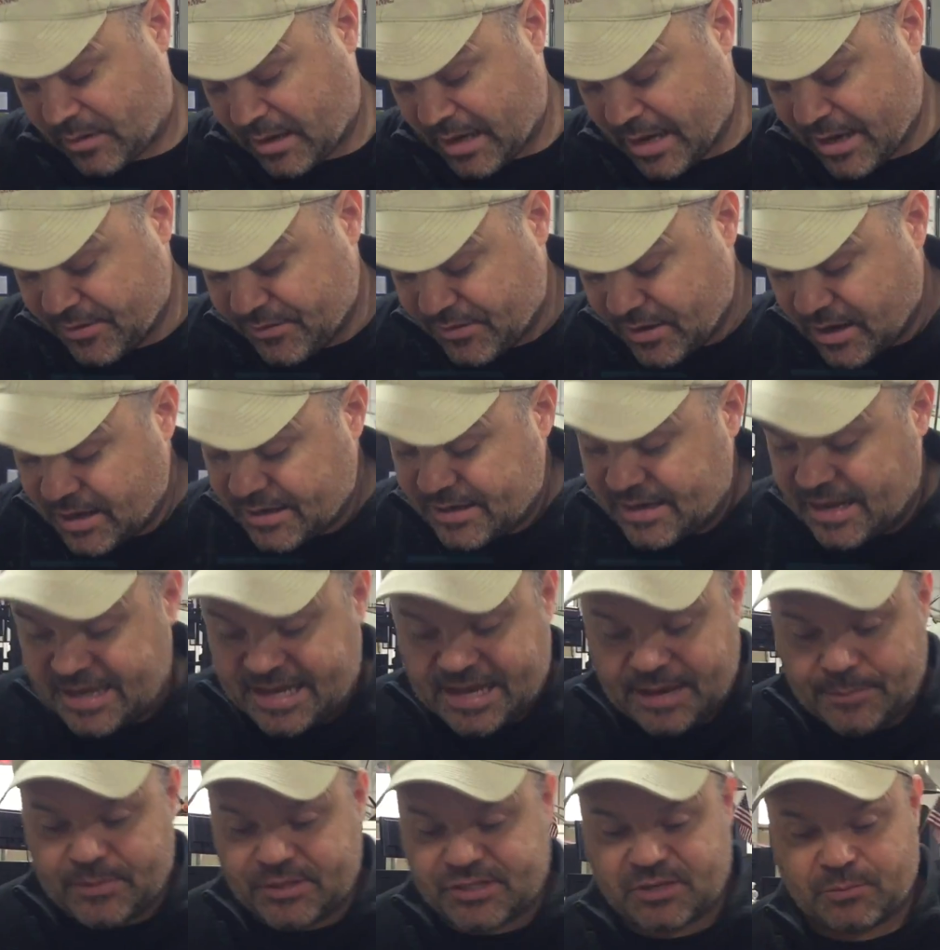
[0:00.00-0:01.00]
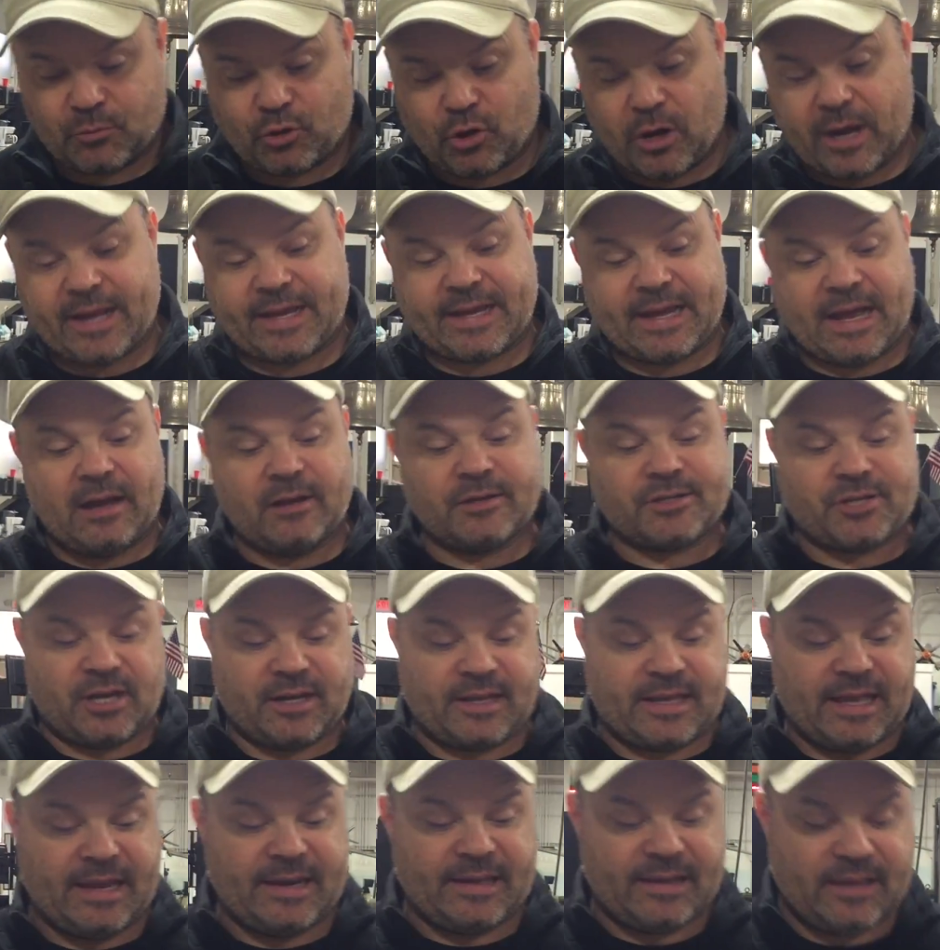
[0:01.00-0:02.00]
And they gave me some great gouge on
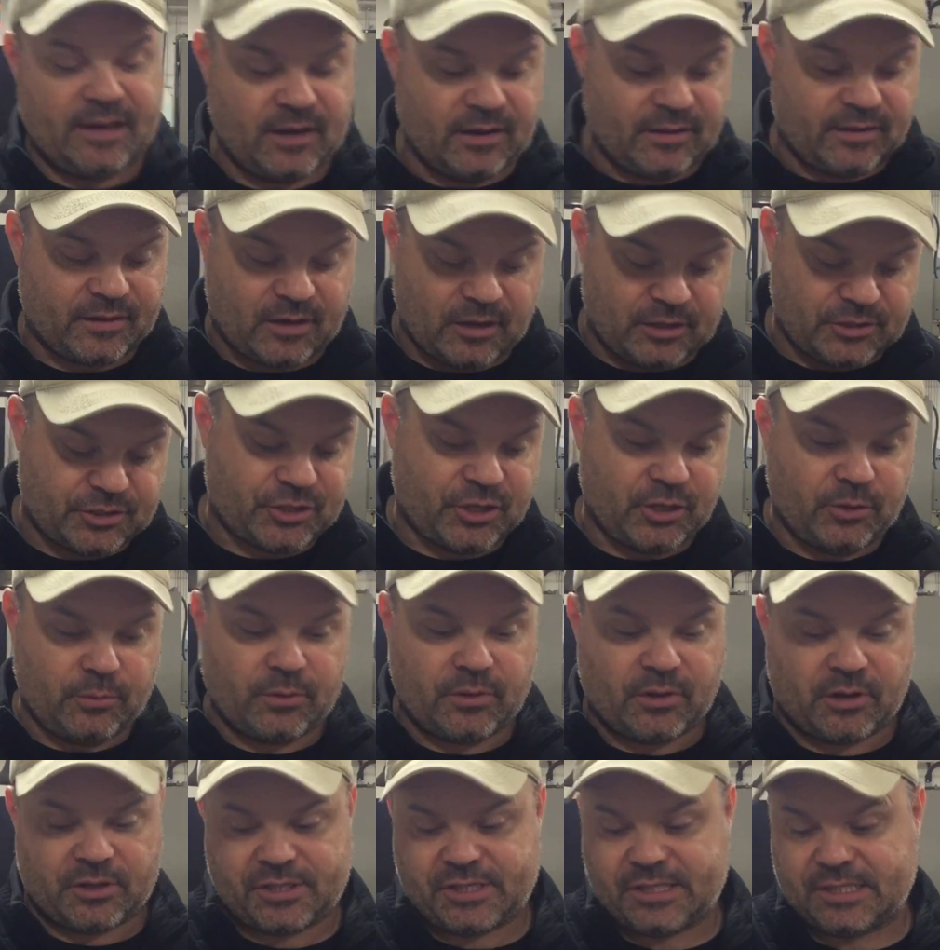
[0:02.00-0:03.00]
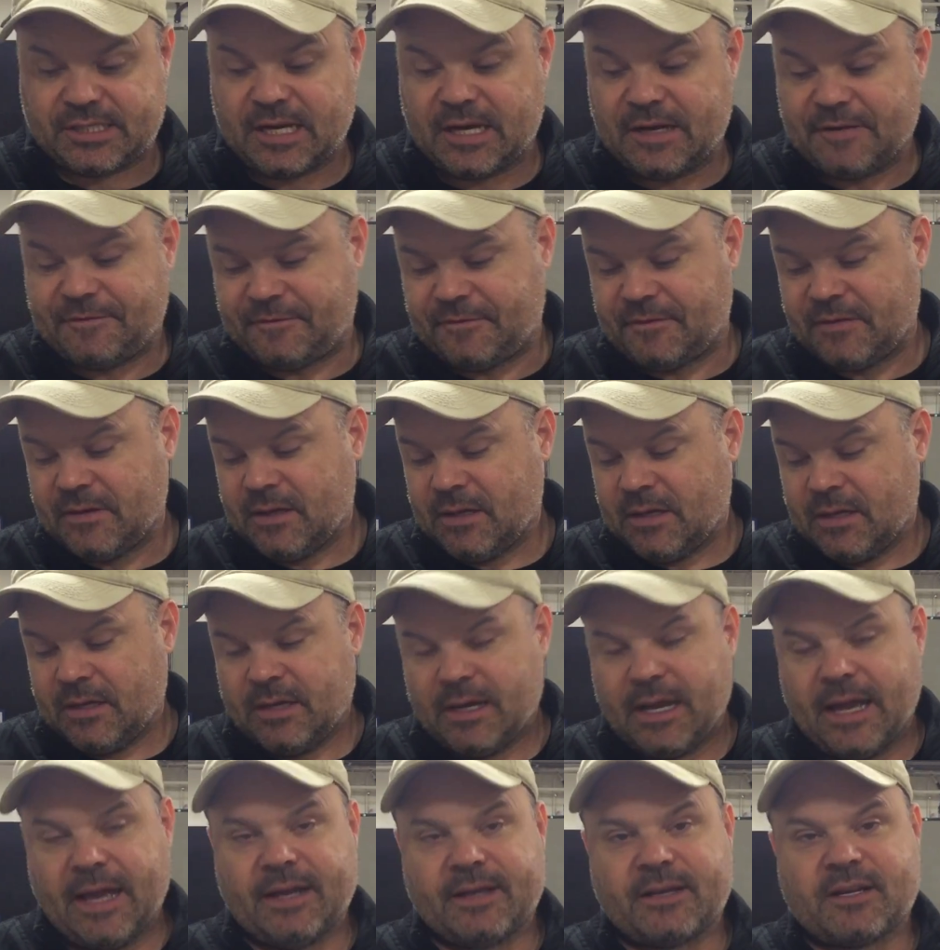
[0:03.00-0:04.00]
getting into the country with our stuff
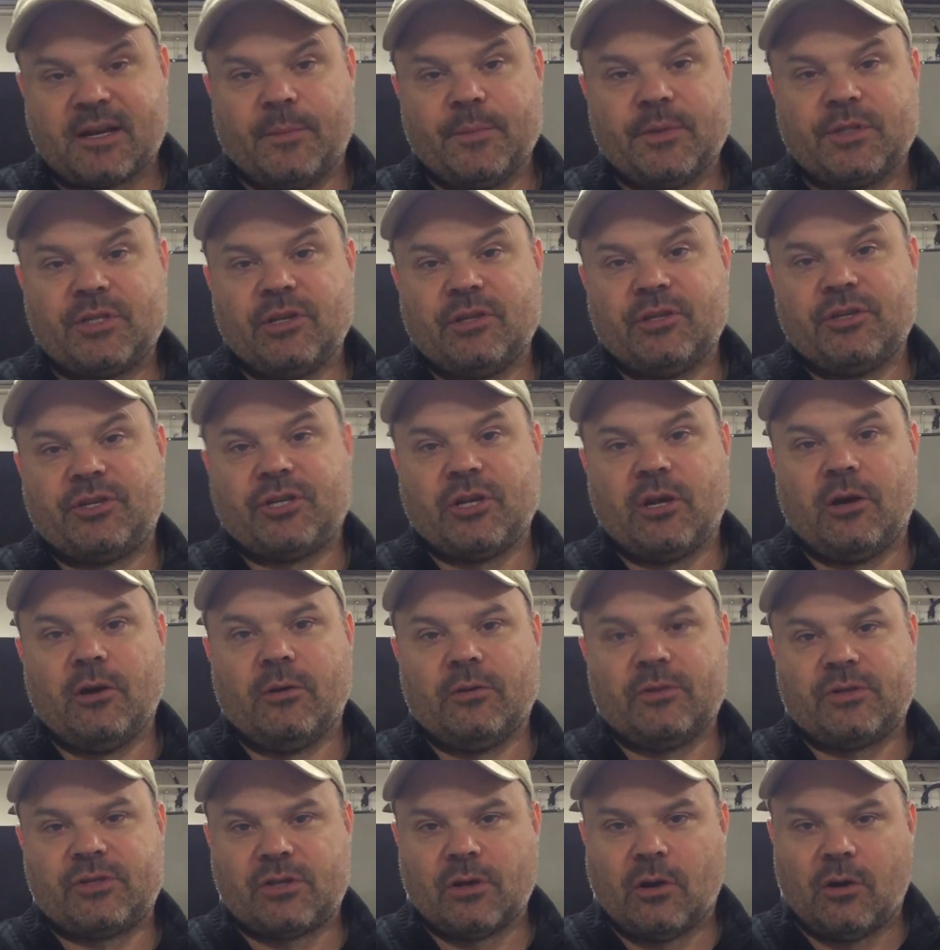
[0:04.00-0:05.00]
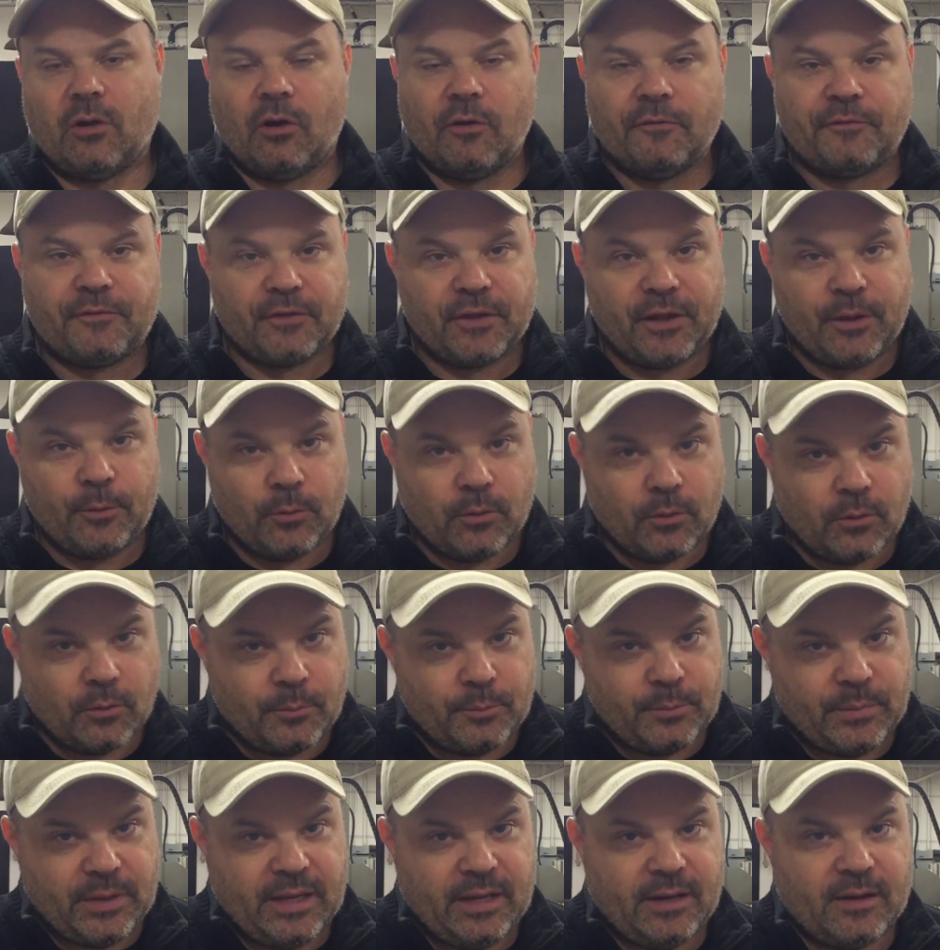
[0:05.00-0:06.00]
and coming to the show. So hopefully we'll
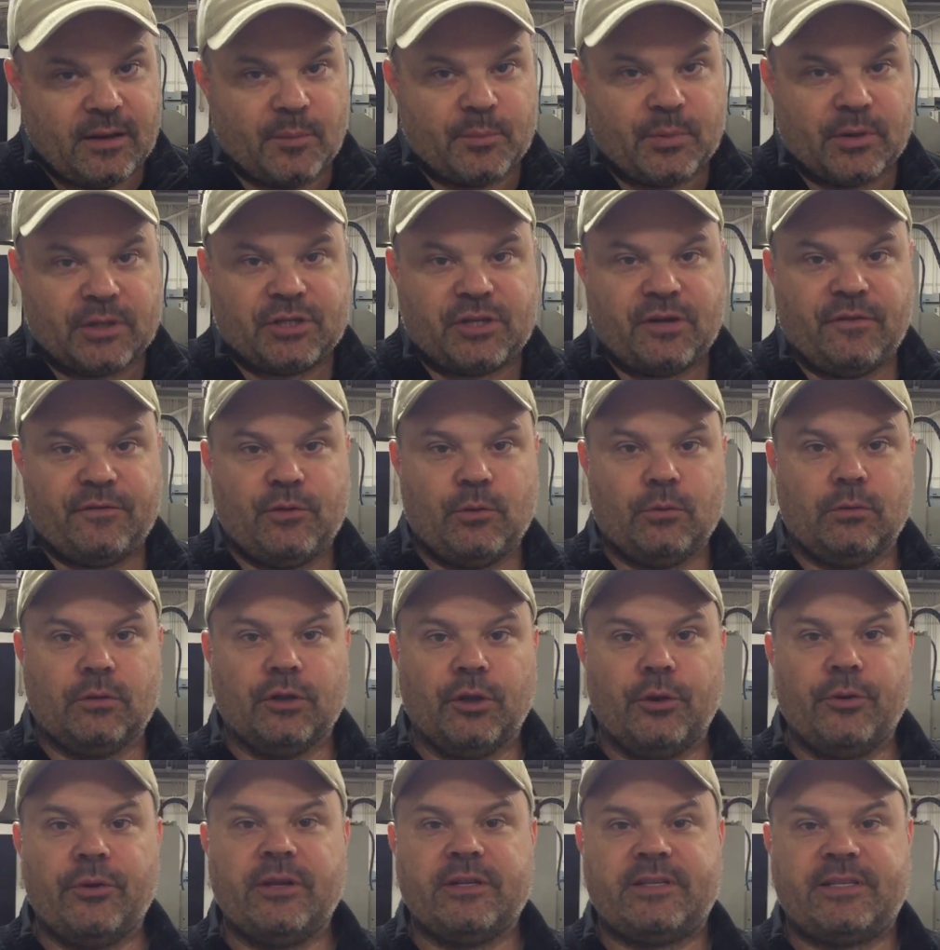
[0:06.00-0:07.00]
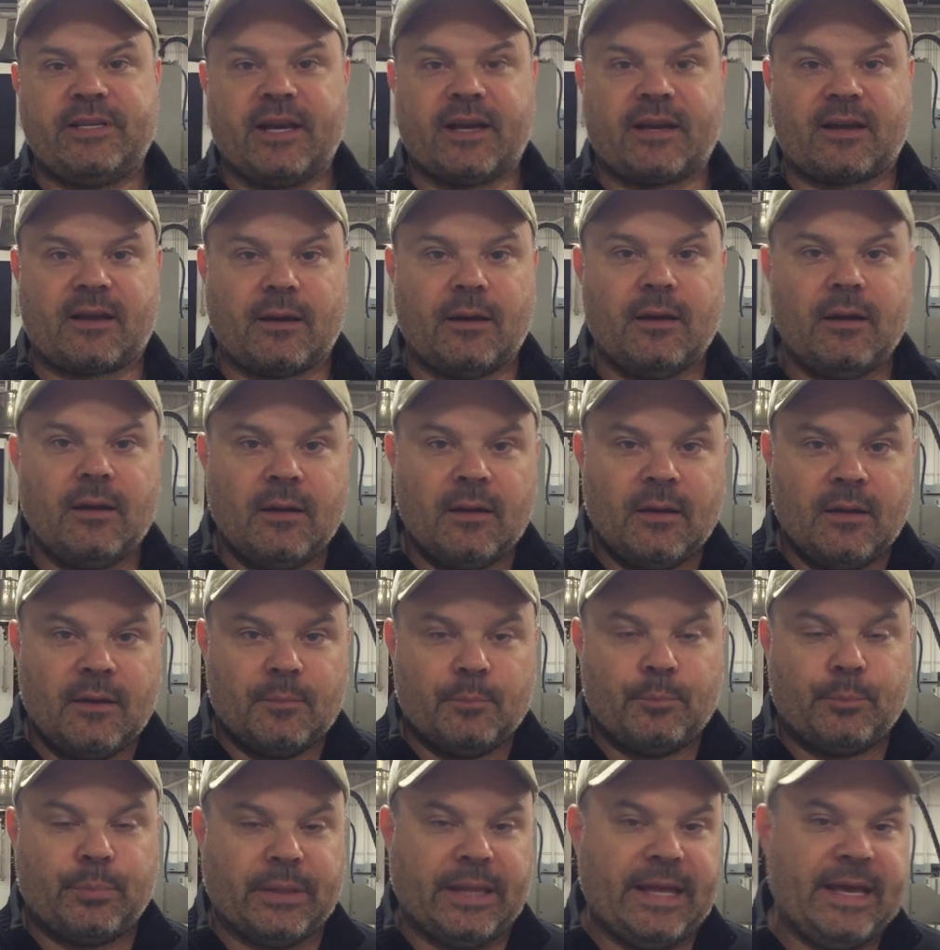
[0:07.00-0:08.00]
meet a bunch of you lunatic
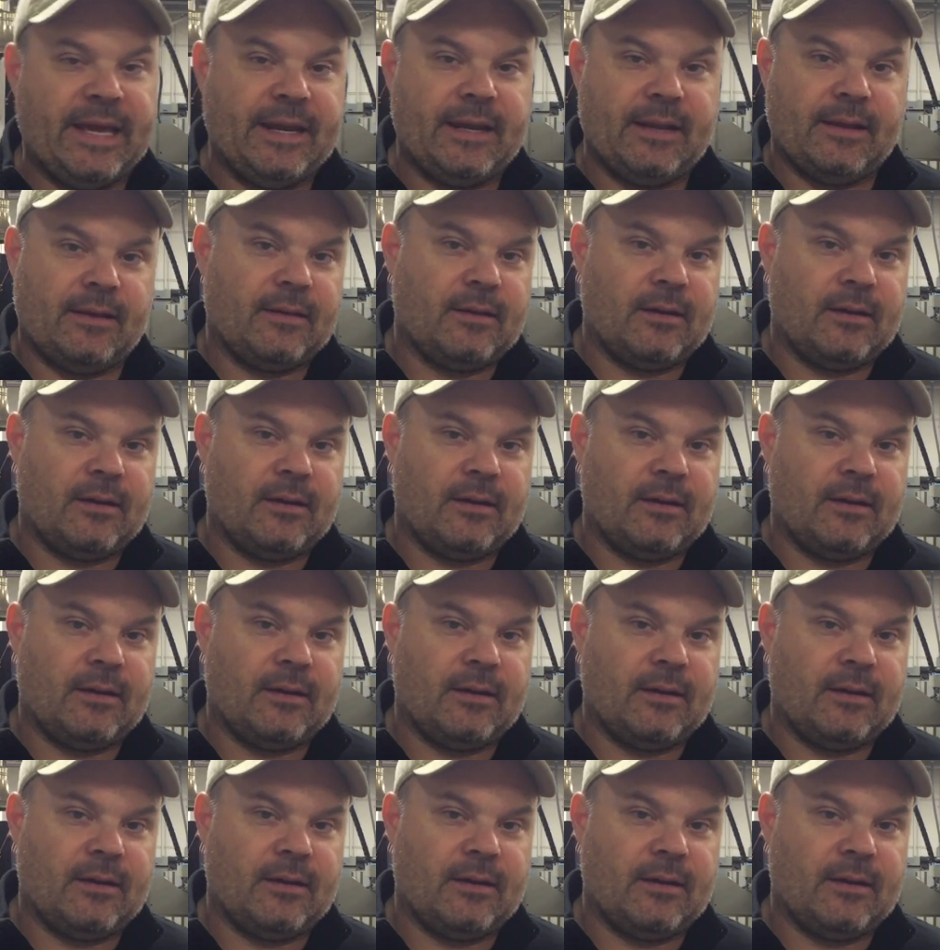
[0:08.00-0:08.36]
blade,